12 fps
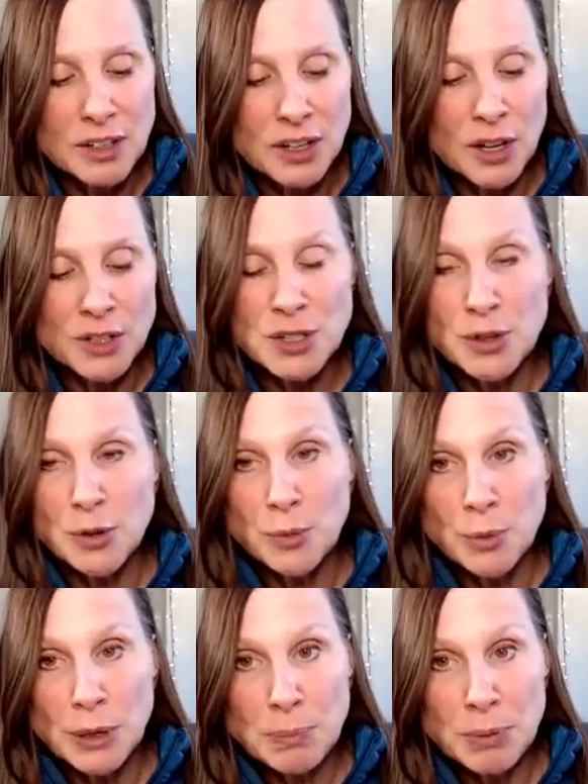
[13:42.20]
also
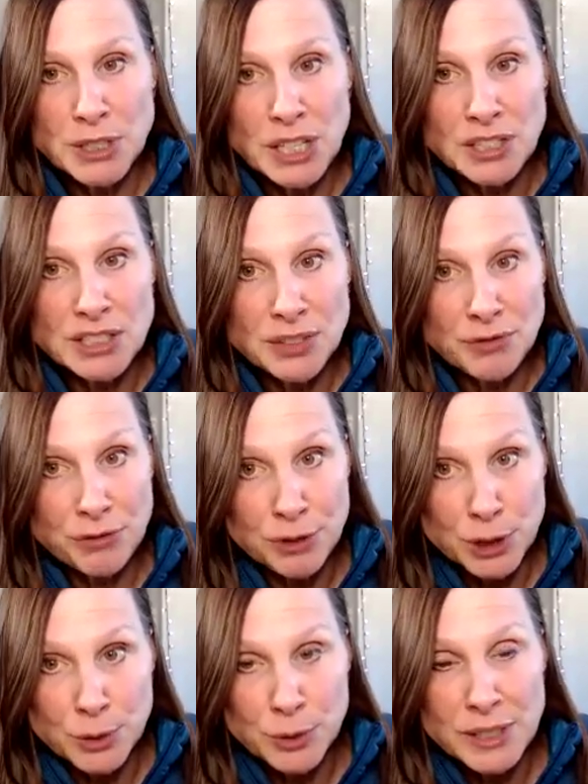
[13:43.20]
reproductive
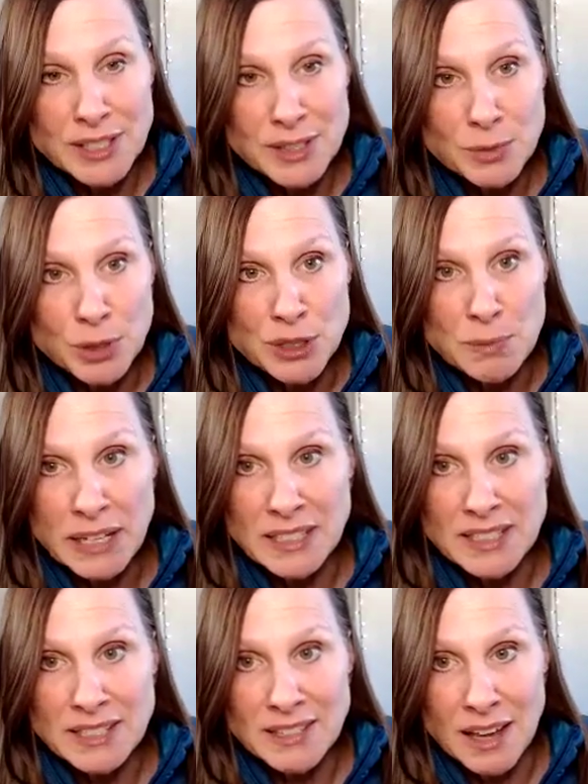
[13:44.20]
fluids, which
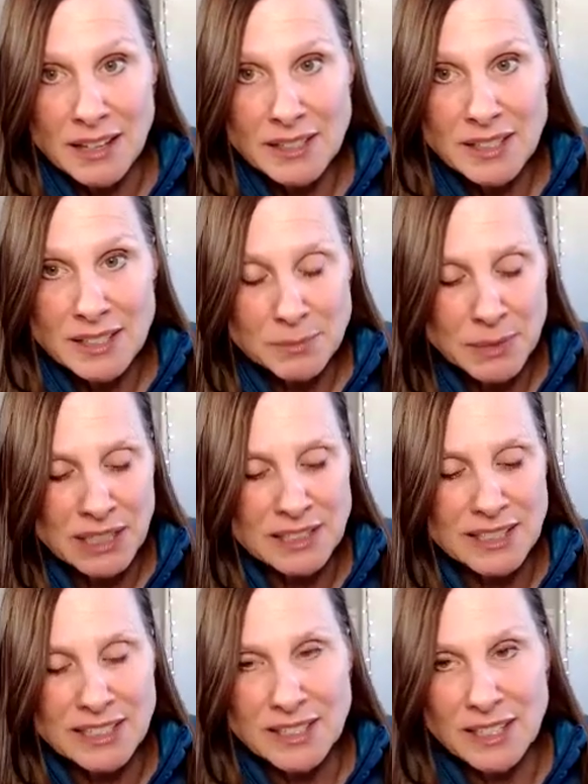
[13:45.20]
makes sense
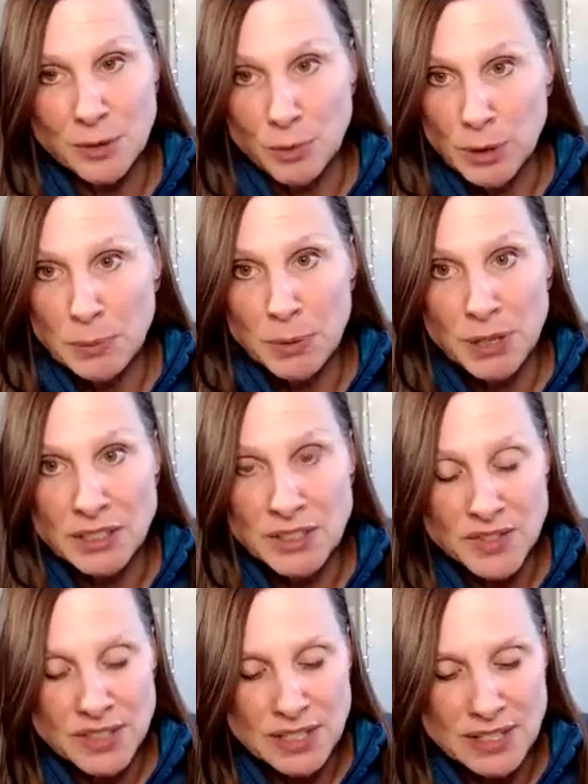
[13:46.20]
because I said
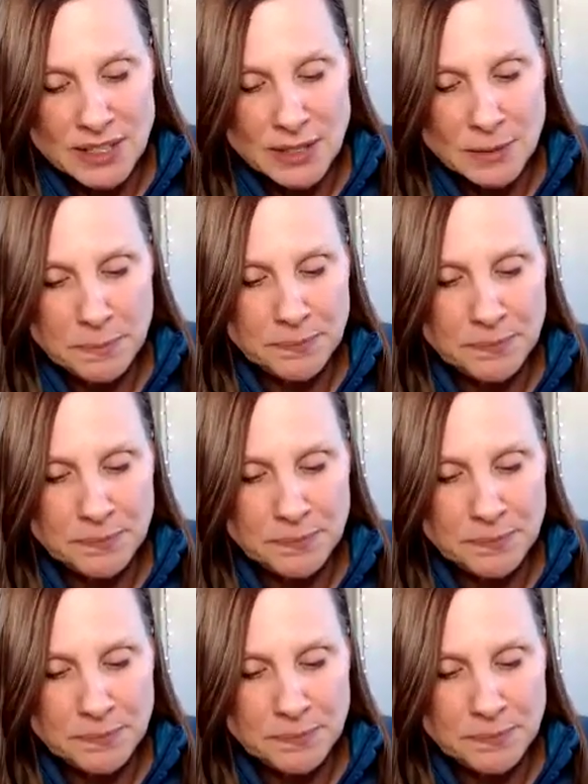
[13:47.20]
reproductive system.